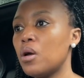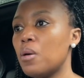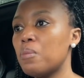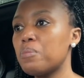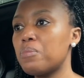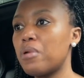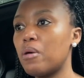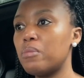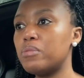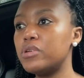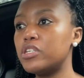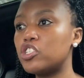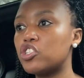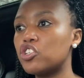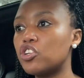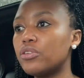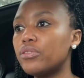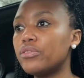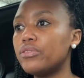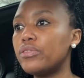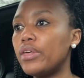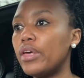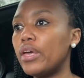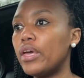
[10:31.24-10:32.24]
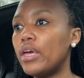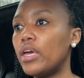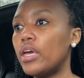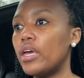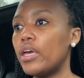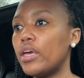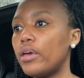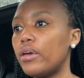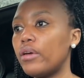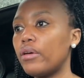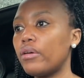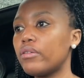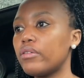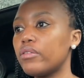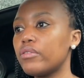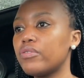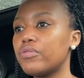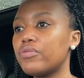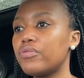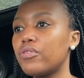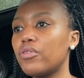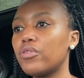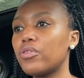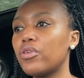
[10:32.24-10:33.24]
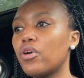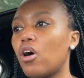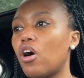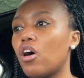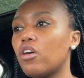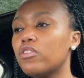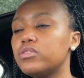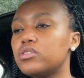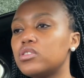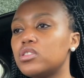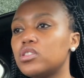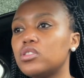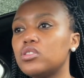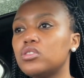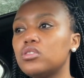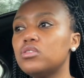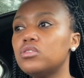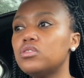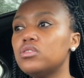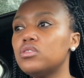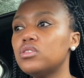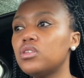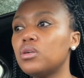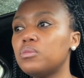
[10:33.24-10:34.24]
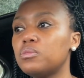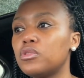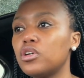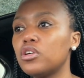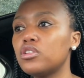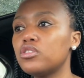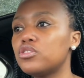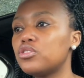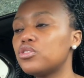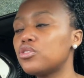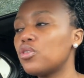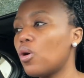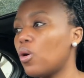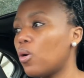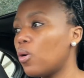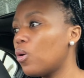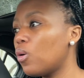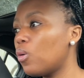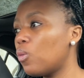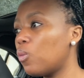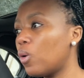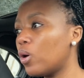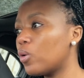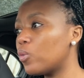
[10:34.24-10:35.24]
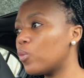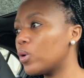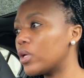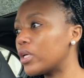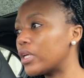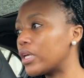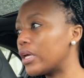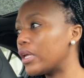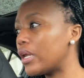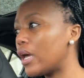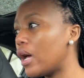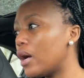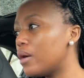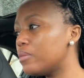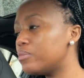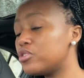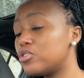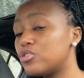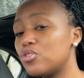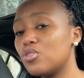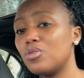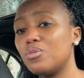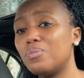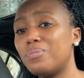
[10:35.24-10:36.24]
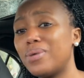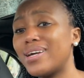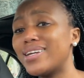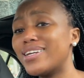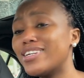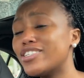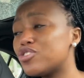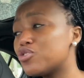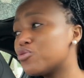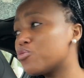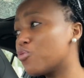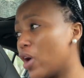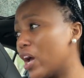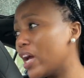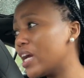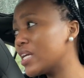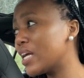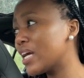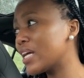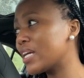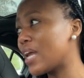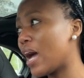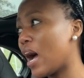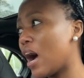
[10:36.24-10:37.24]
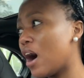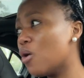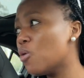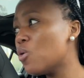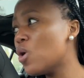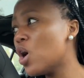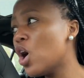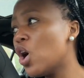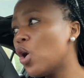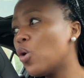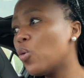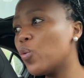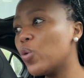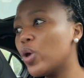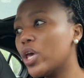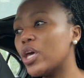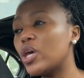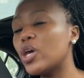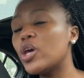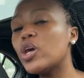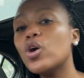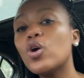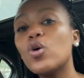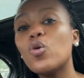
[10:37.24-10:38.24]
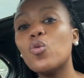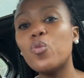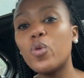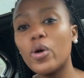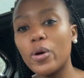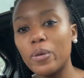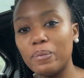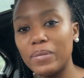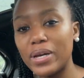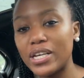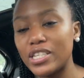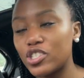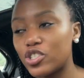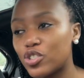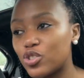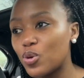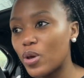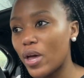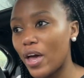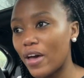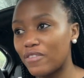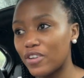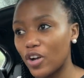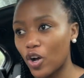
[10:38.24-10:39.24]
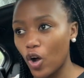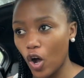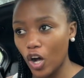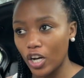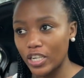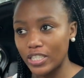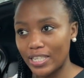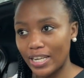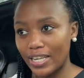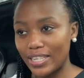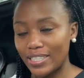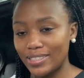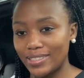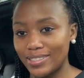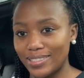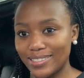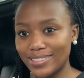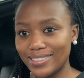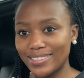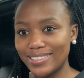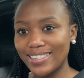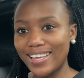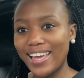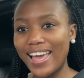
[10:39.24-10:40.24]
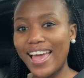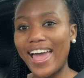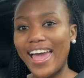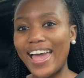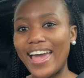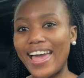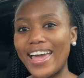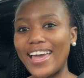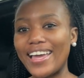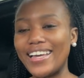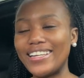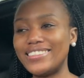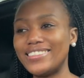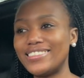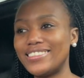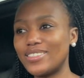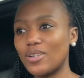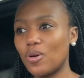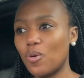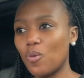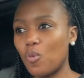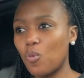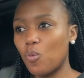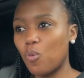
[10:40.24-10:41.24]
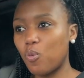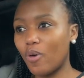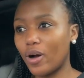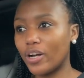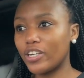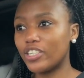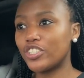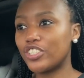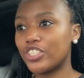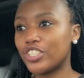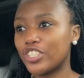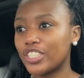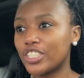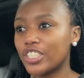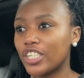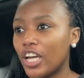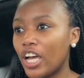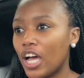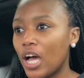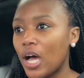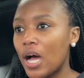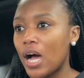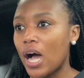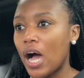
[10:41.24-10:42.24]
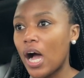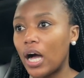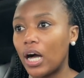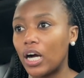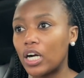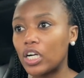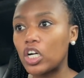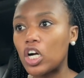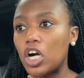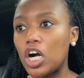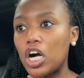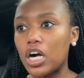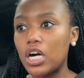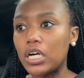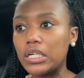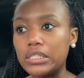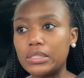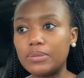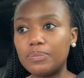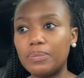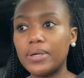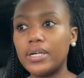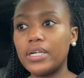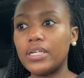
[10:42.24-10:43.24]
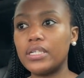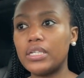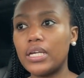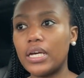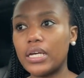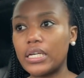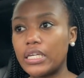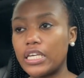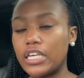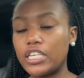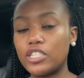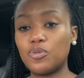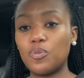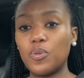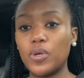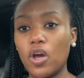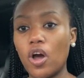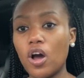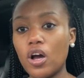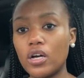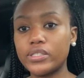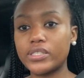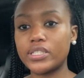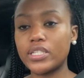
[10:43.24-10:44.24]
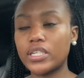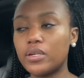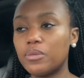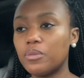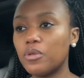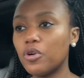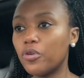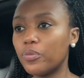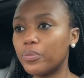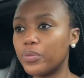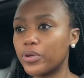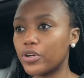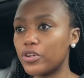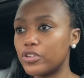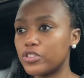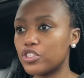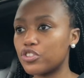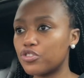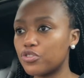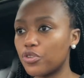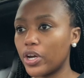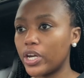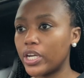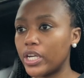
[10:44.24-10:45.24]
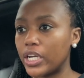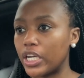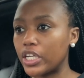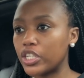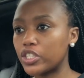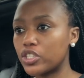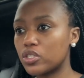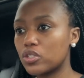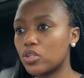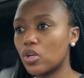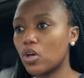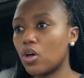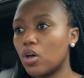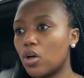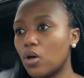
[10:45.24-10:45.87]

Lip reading: Probably chill there for the afternoon. I'm not sure what we'll get up to, but it's raining now. We were meant to have a car date and wash our cars, but I guess we can't anymore because it's raining. So